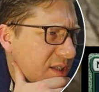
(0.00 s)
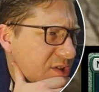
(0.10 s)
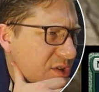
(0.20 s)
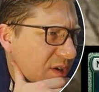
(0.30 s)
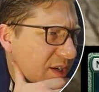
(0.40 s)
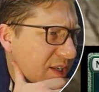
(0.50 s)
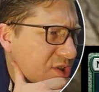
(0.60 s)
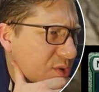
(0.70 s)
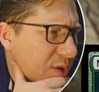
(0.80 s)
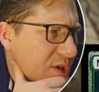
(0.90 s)
target
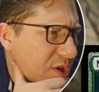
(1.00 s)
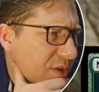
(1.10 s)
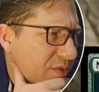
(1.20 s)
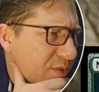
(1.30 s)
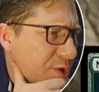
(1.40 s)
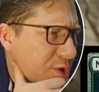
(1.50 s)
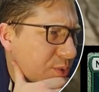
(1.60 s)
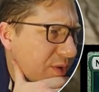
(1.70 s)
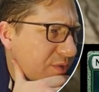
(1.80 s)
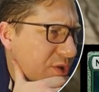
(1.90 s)
historic card from your
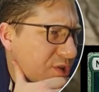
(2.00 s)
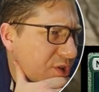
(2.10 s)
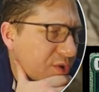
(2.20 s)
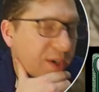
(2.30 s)
graveyard to your